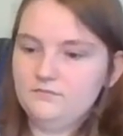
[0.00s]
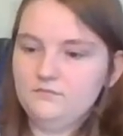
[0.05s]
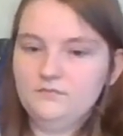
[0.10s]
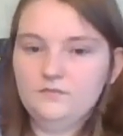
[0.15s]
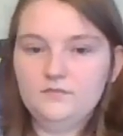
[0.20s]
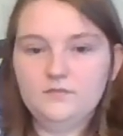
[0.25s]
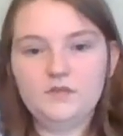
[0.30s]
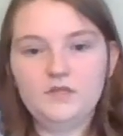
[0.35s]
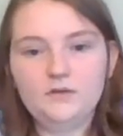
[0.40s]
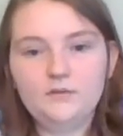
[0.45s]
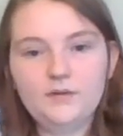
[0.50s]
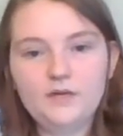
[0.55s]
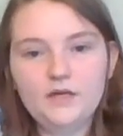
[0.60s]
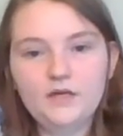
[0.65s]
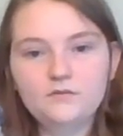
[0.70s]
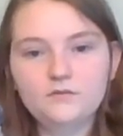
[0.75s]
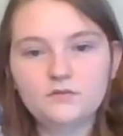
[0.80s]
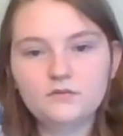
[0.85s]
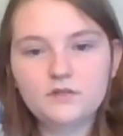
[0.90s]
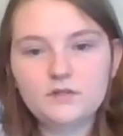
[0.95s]
There we
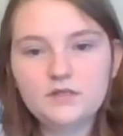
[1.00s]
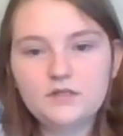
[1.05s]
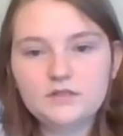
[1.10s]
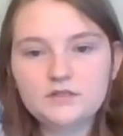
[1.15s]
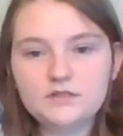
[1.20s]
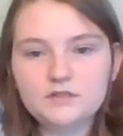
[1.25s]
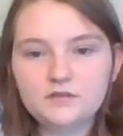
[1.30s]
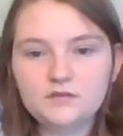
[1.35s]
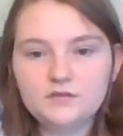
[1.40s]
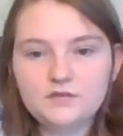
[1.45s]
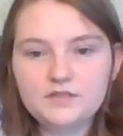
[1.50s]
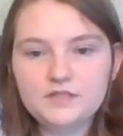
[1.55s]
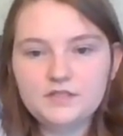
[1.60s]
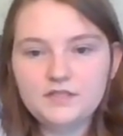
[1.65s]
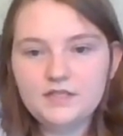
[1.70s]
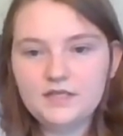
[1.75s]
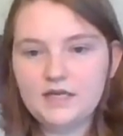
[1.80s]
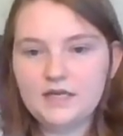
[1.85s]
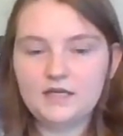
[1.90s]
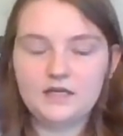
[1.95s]
go. It's a little
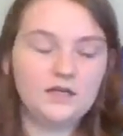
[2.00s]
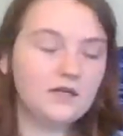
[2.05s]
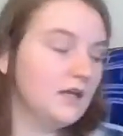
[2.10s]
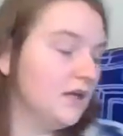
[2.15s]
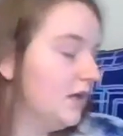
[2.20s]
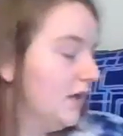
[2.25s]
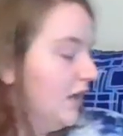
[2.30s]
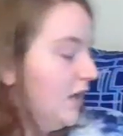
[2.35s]
ceiling hanging.